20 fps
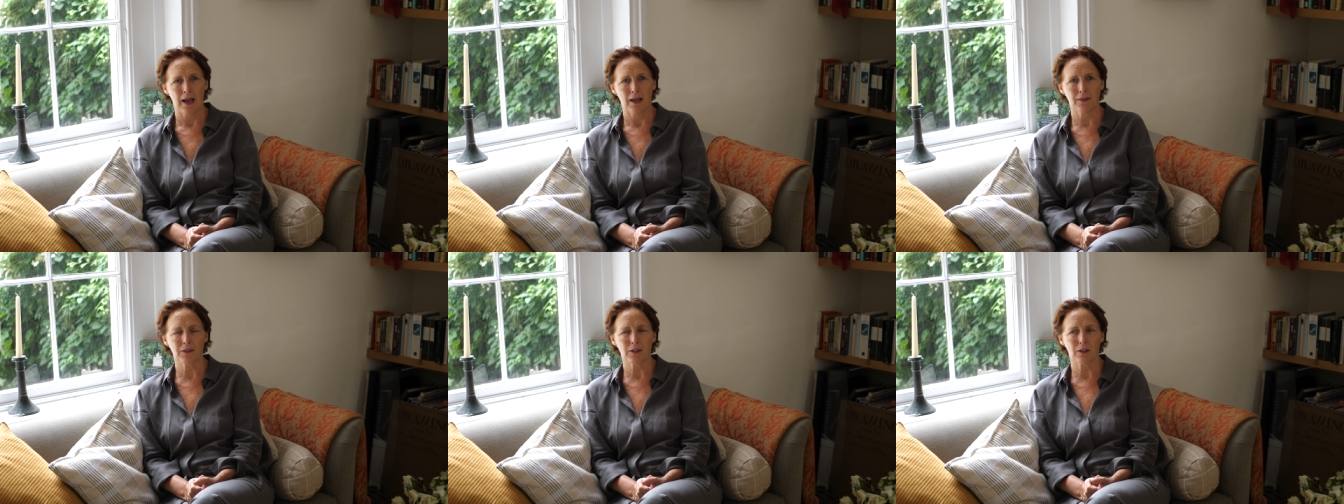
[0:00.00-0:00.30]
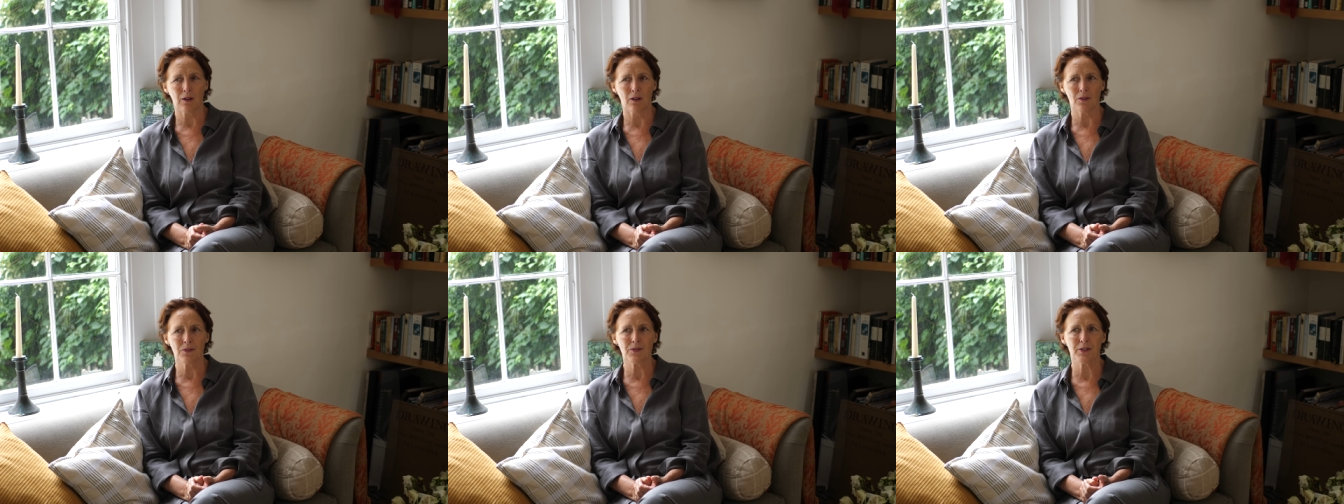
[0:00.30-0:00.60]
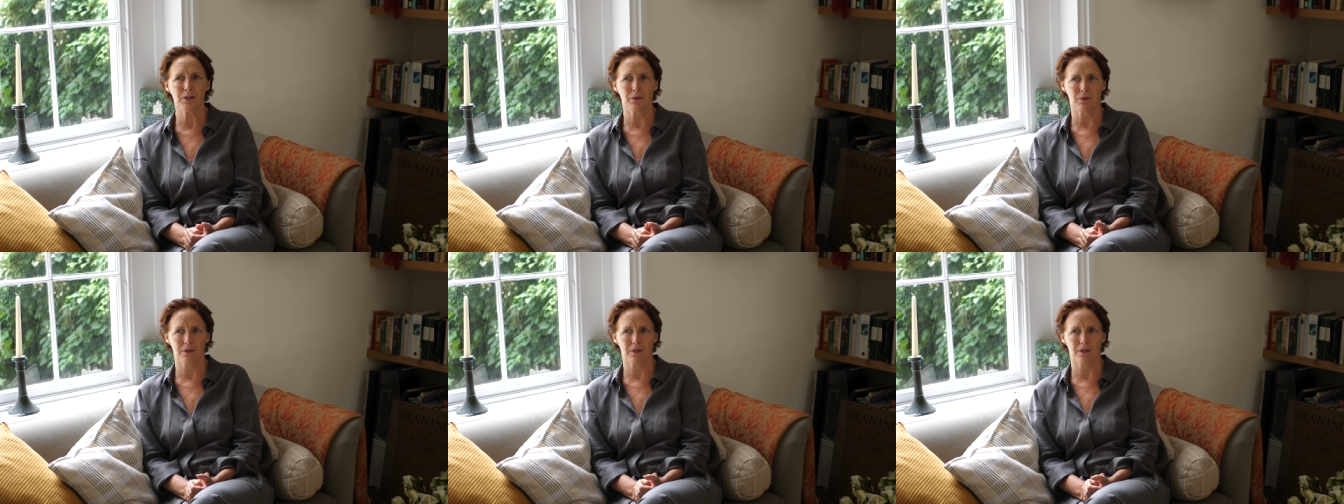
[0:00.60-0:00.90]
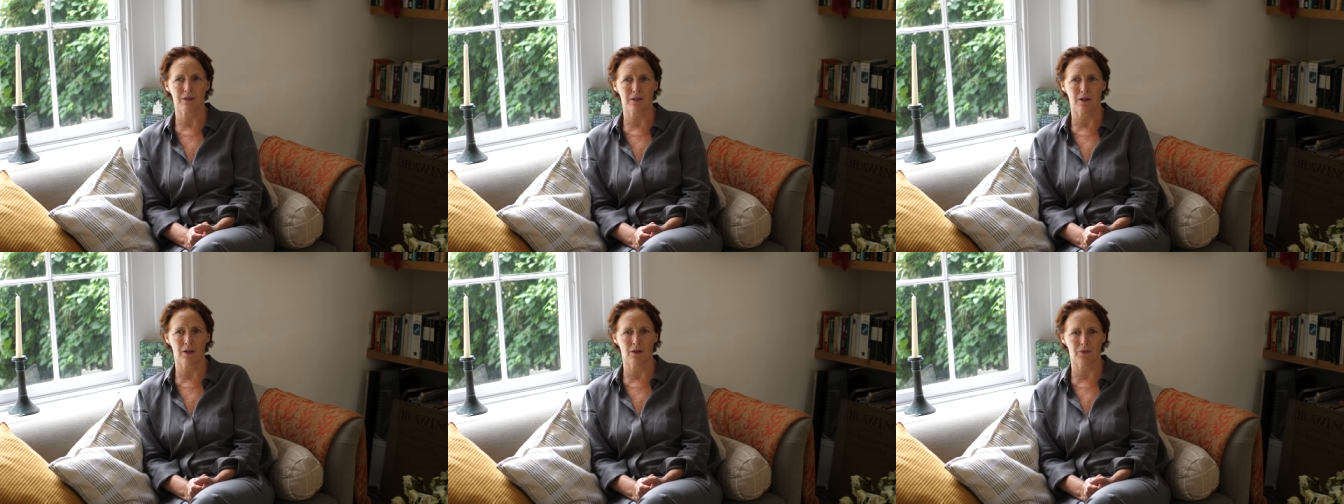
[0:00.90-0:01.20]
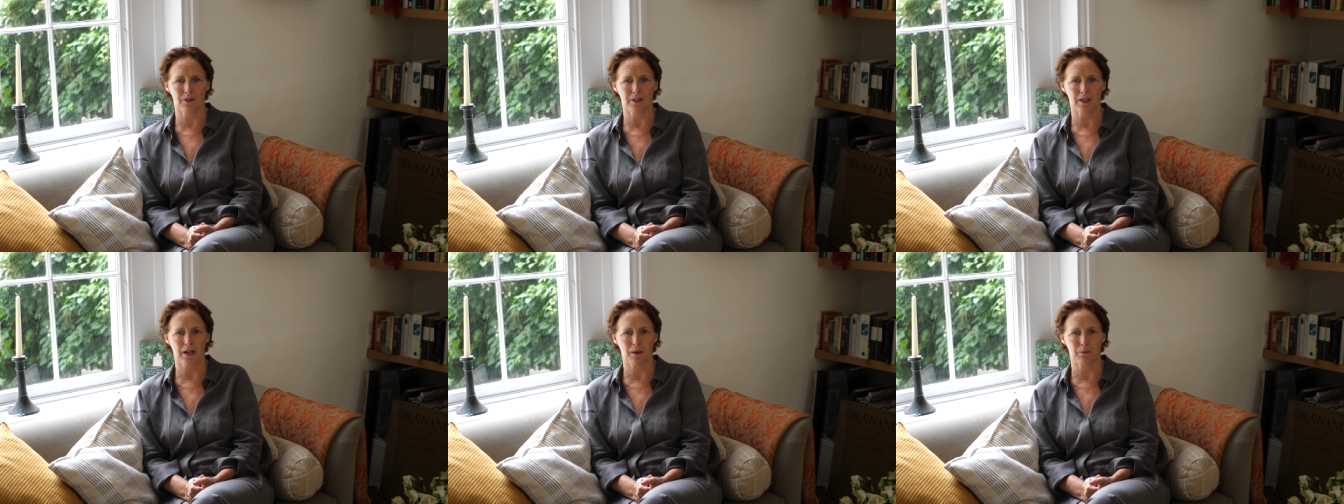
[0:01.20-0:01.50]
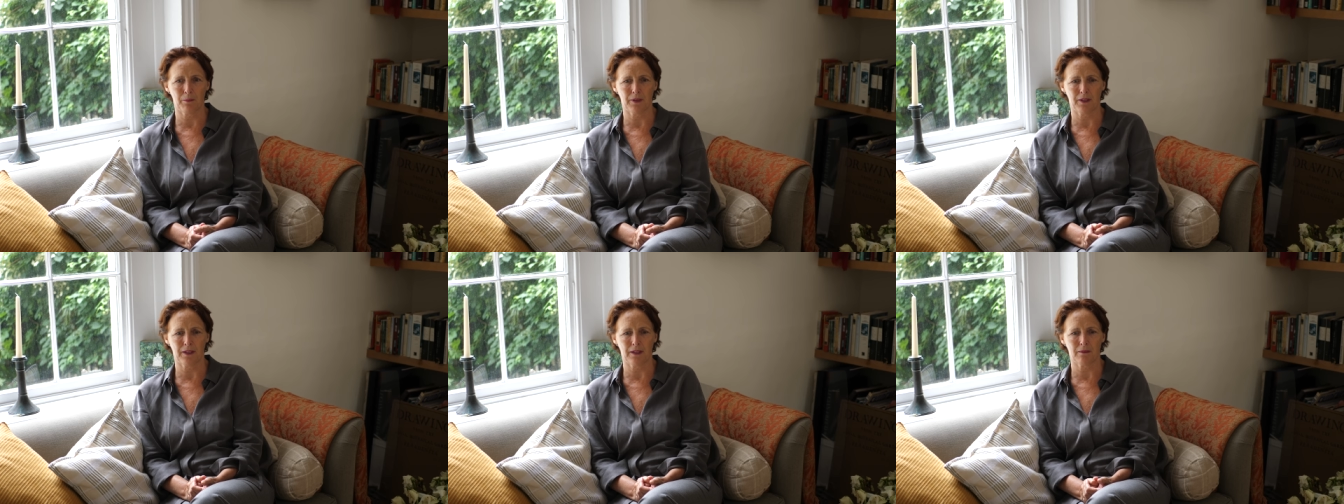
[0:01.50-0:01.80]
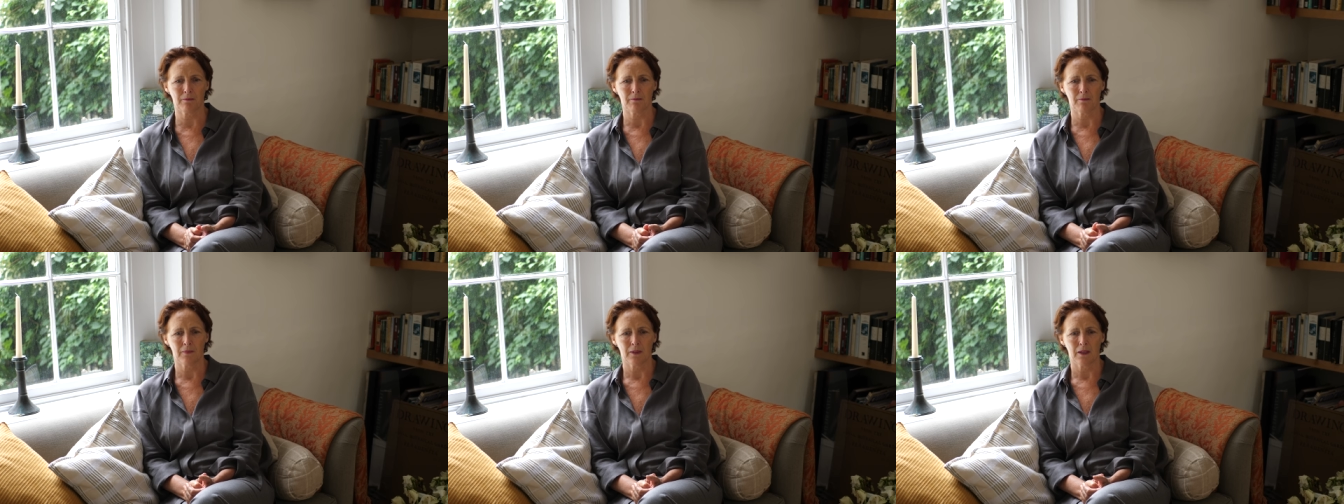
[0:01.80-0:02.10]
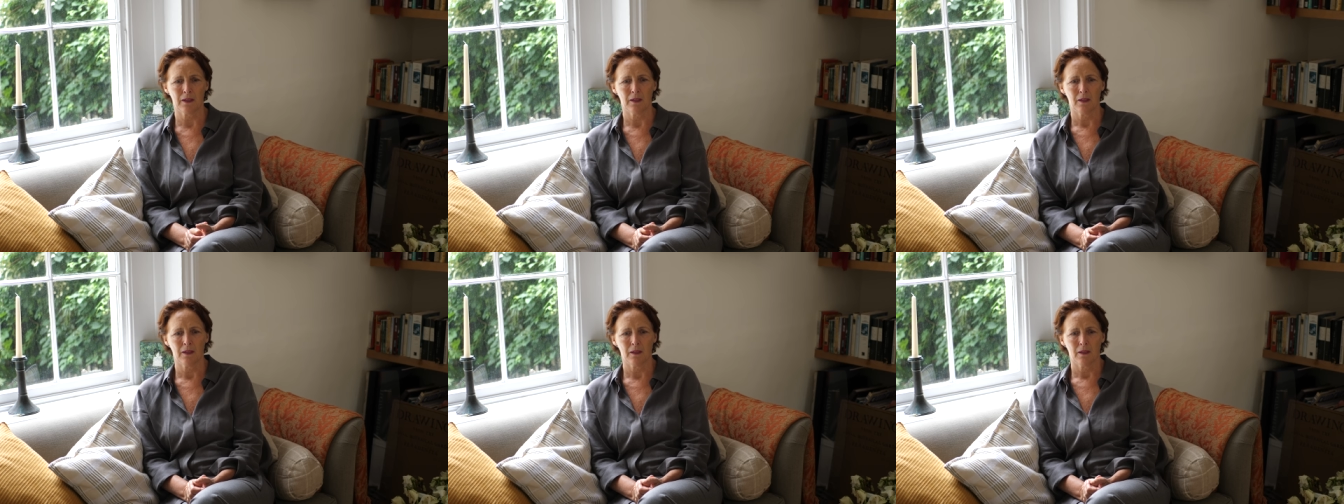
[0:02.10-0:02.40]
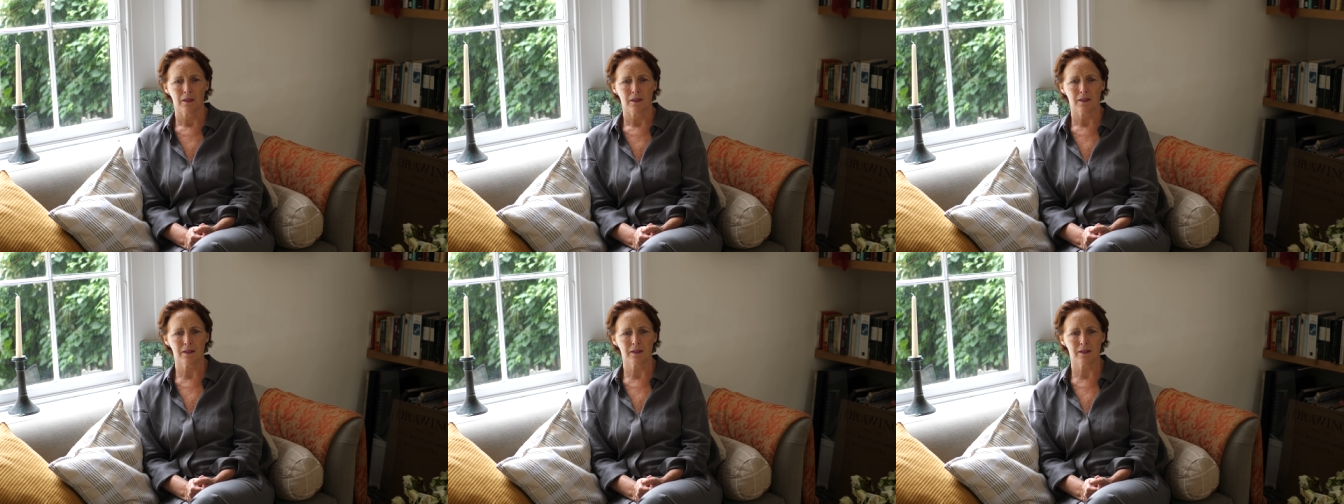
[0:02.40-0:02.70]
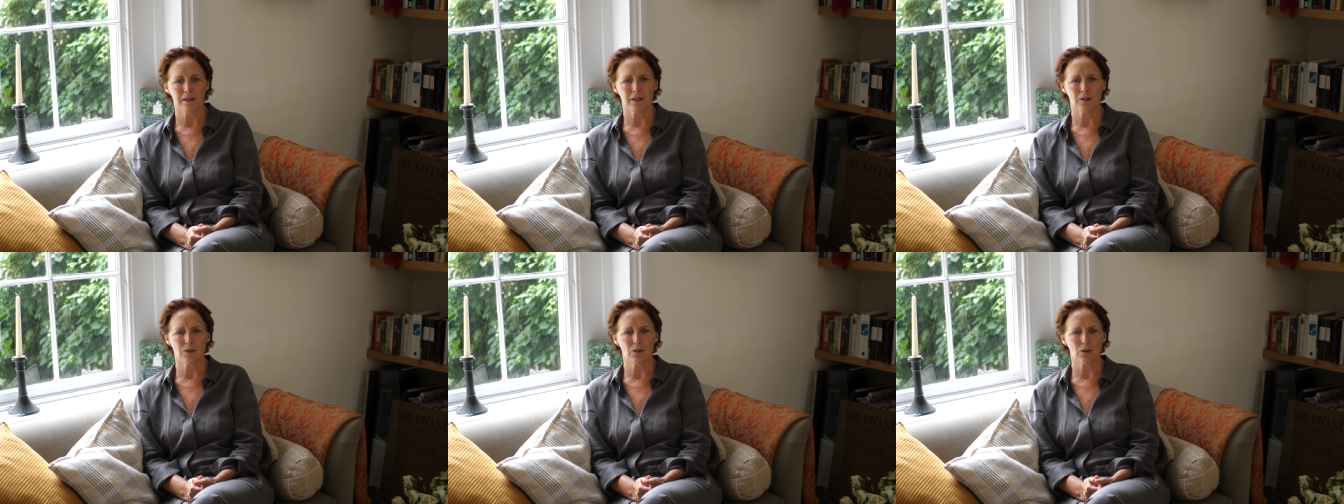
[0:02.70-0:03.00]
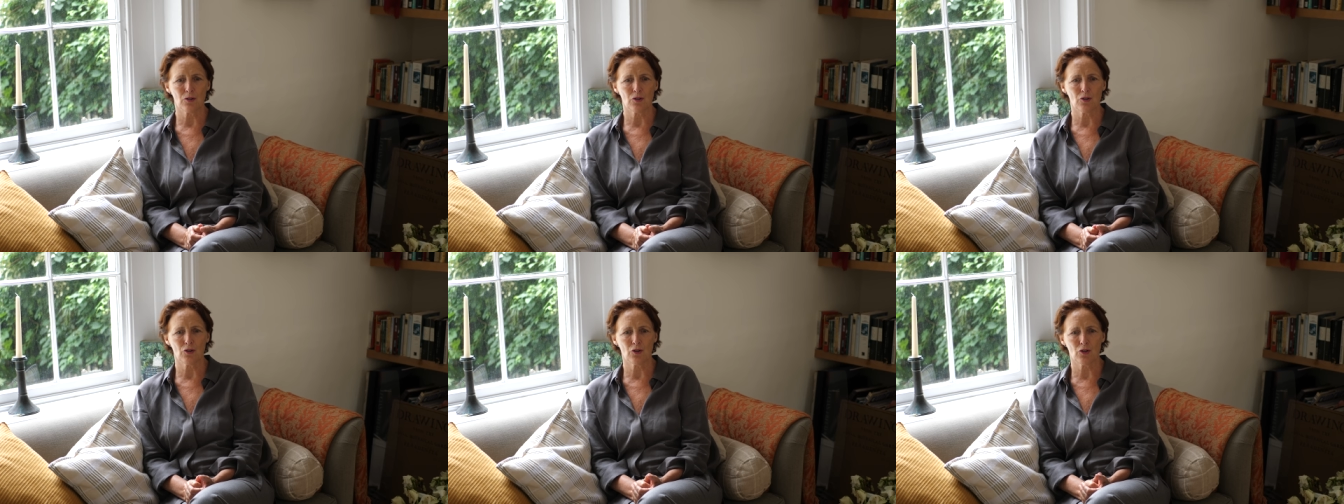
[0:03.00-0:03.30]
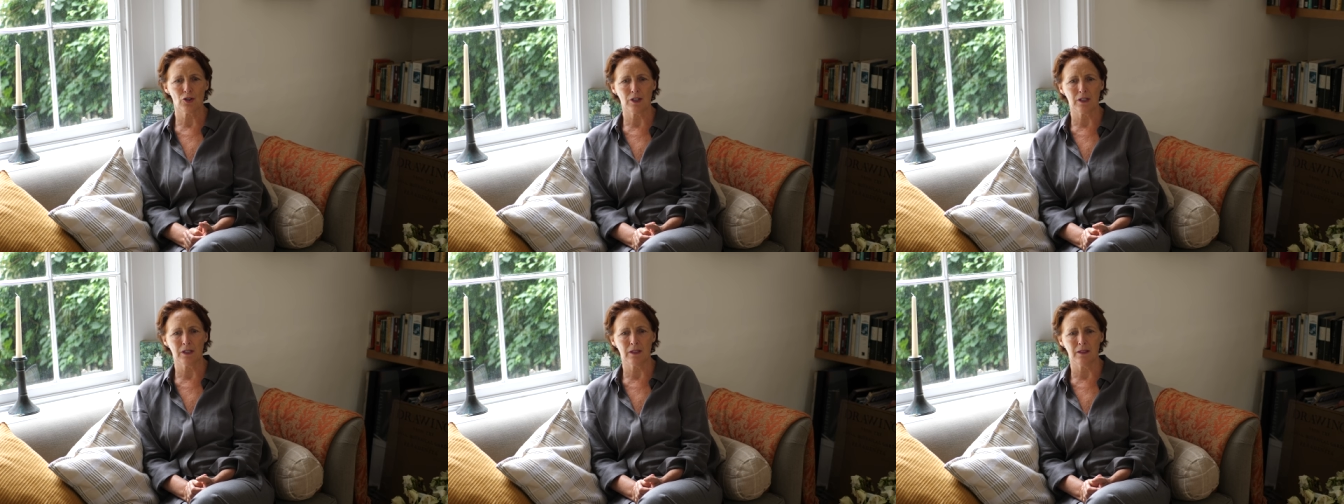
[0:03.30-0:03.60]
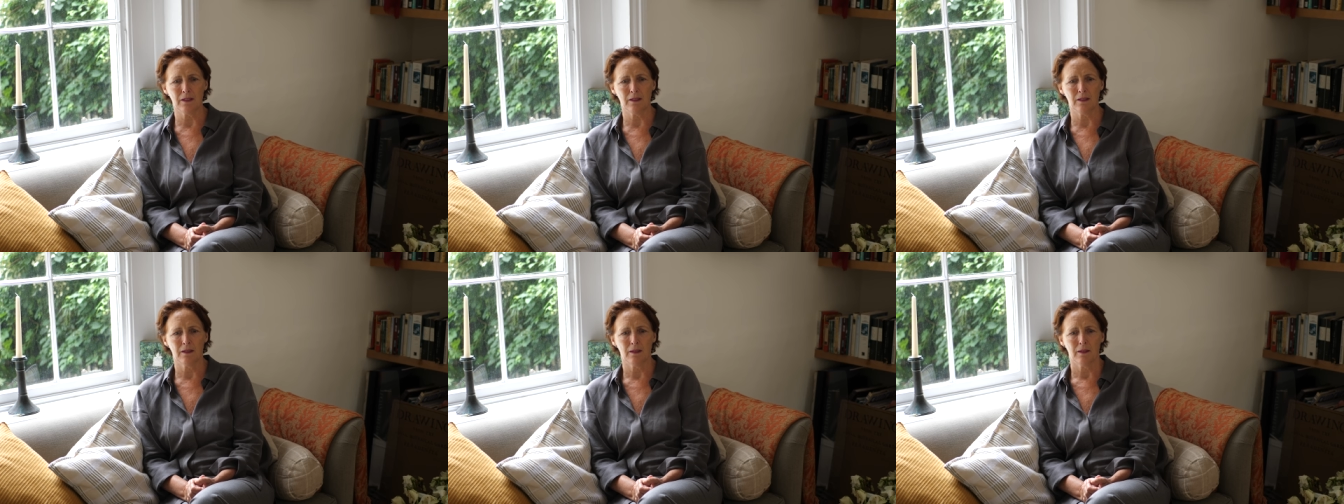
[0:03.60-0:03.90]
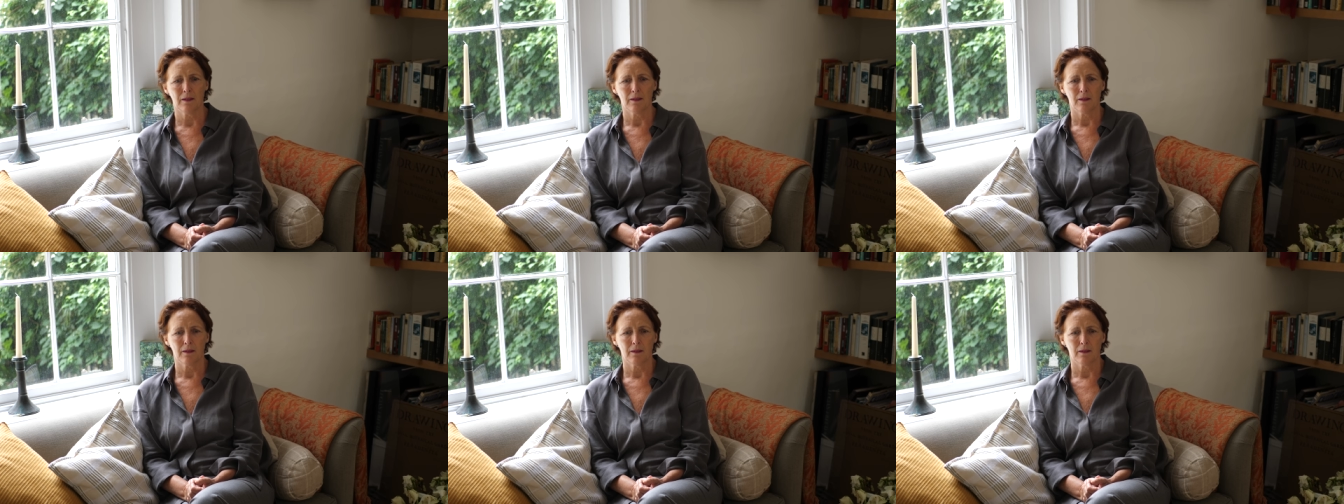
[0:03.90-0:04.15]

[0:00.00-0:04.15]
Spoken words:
And the consequence of it happening is that she